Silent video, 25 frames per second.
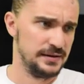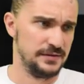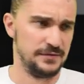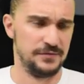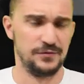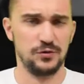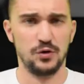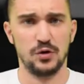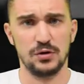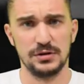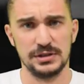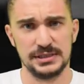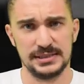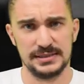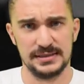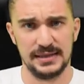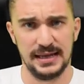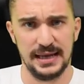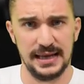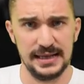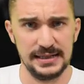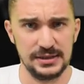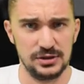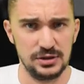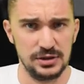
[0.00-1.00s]
forced
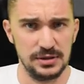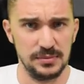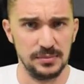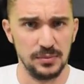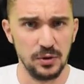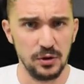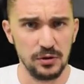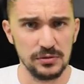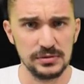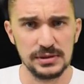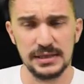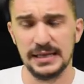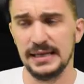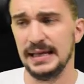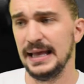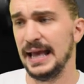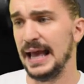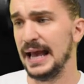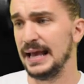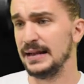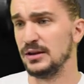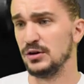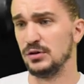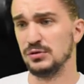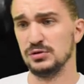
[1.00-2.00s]
into the molding,
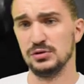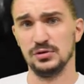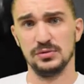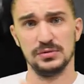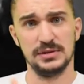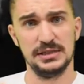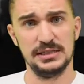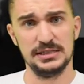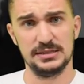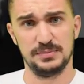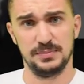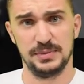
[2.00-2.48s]
and although these